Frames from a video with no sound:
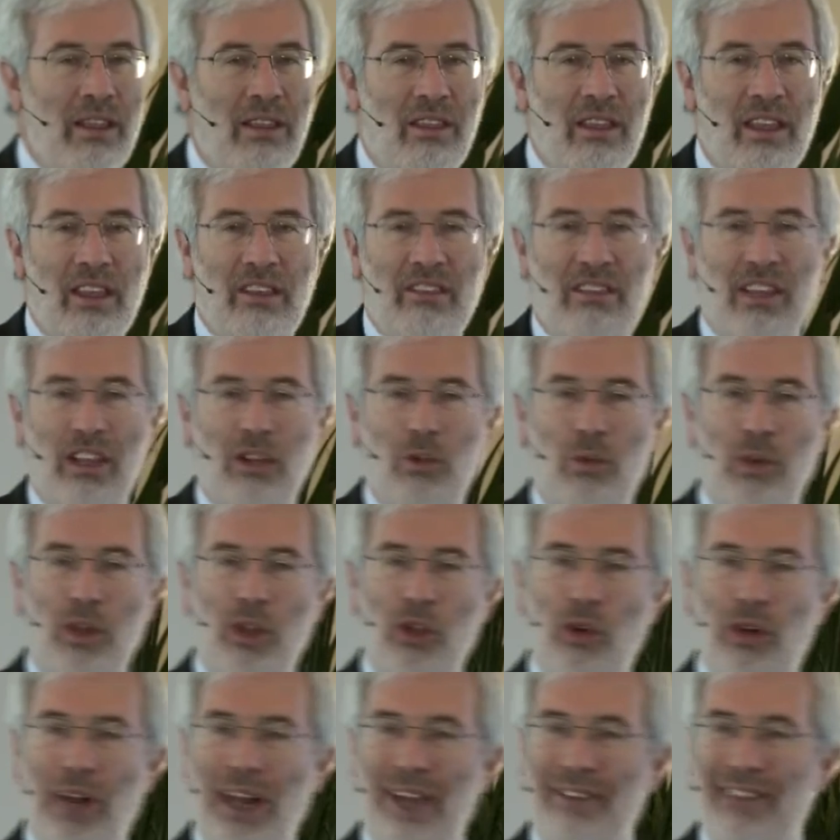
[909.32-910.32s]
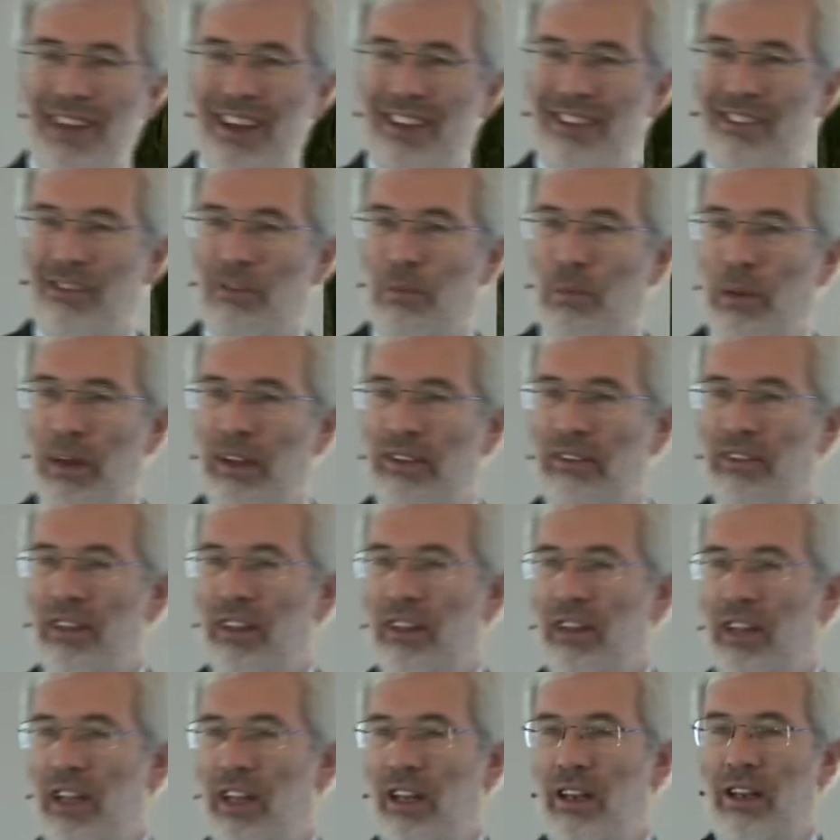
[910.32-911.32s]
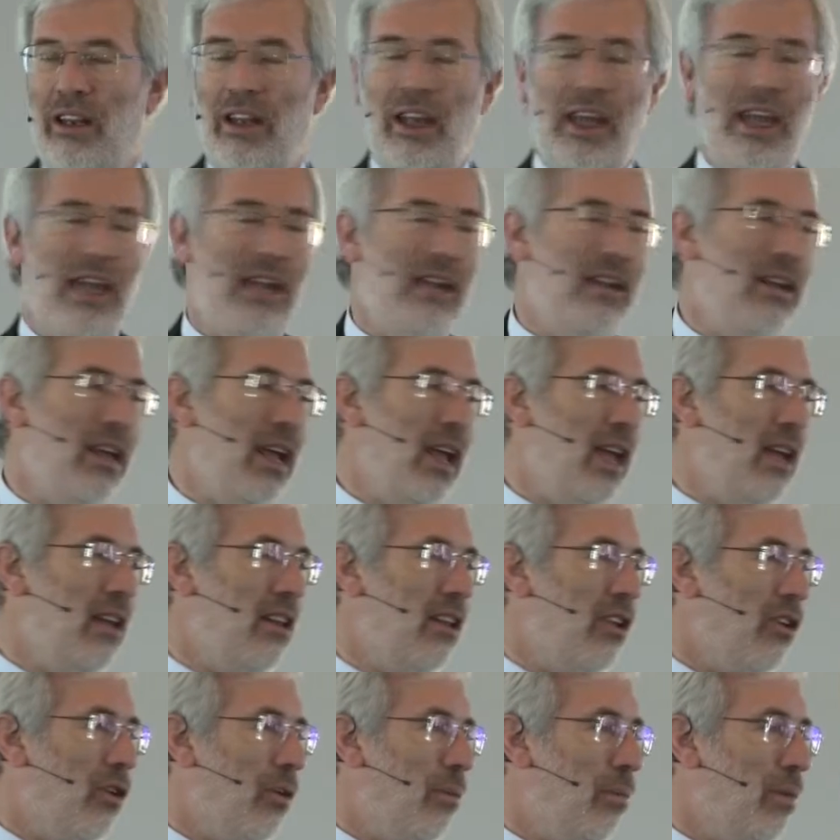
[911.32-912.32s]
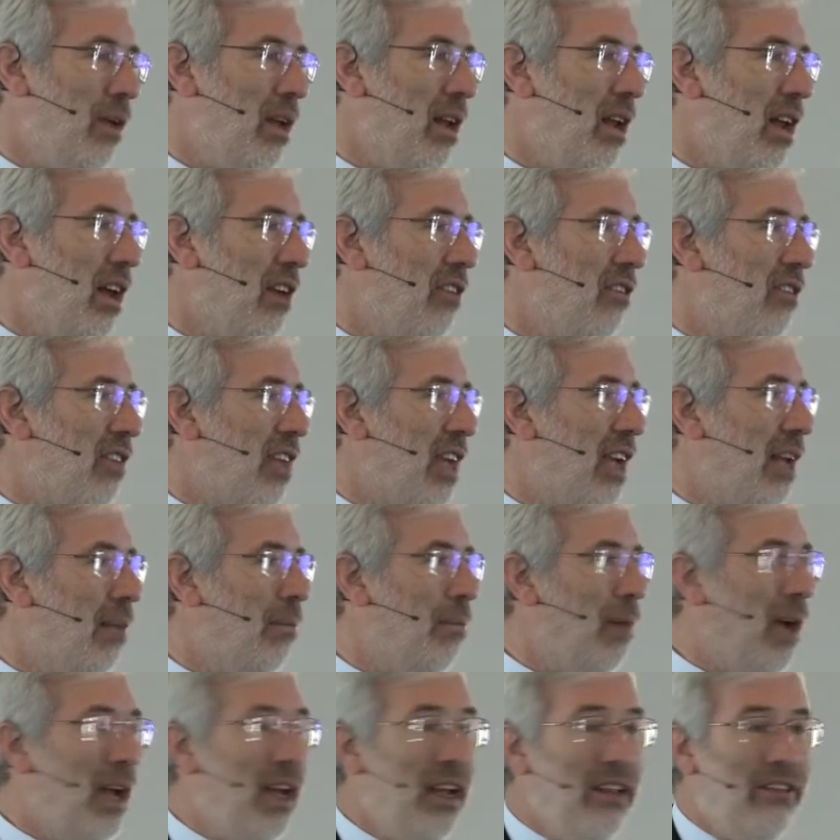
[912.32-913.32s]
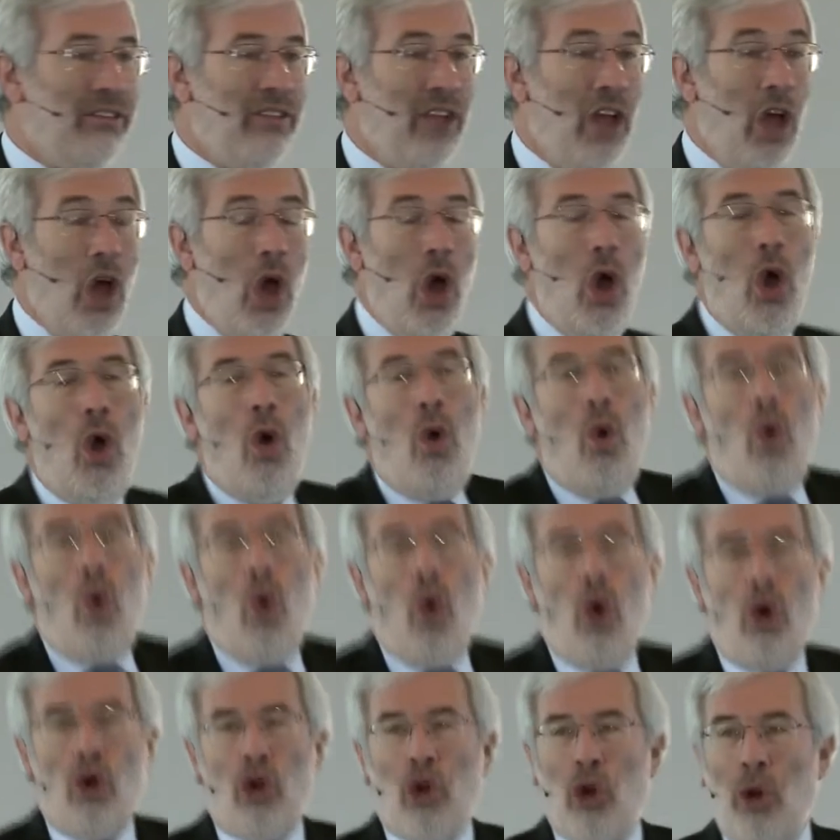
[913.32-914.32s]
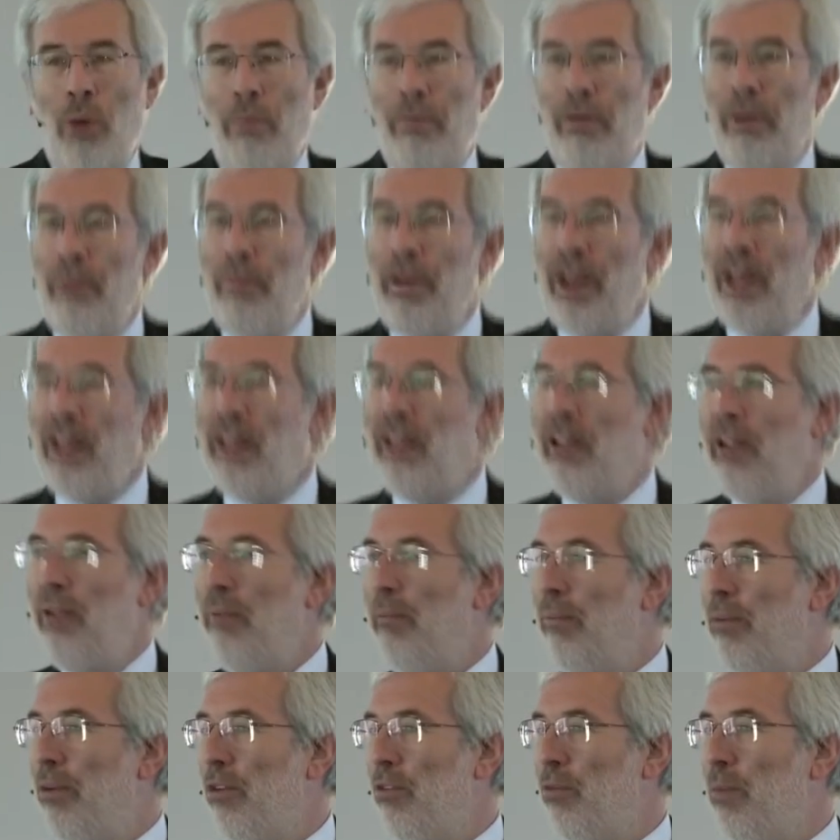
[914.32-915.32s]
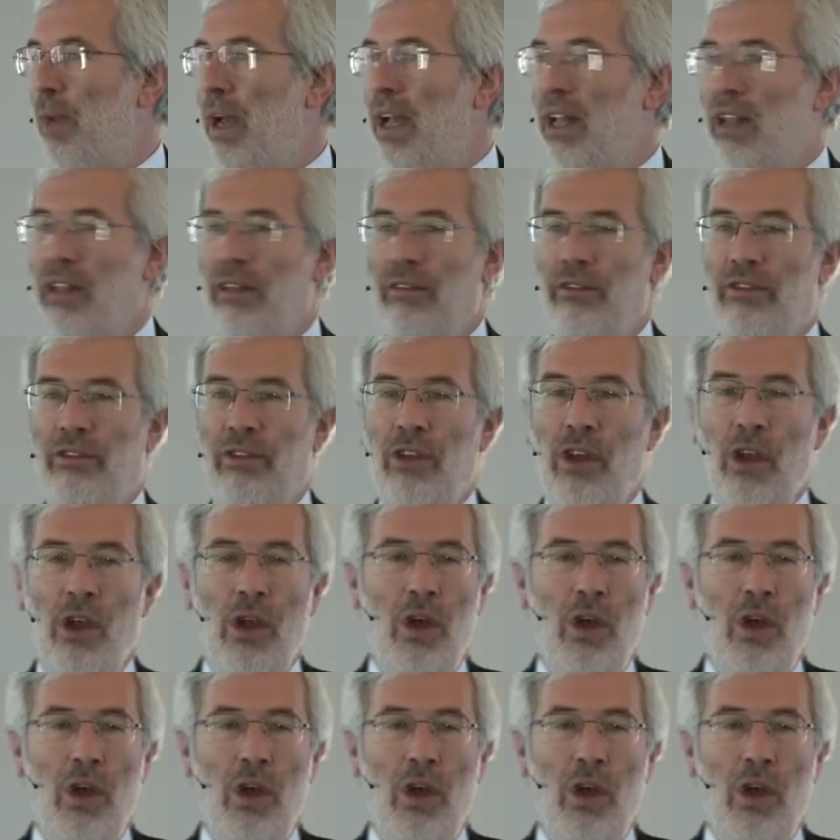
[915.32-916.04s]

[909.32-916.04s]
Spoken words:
things that we don't have explicit in the European large-scale pilots, or complementing perspectives.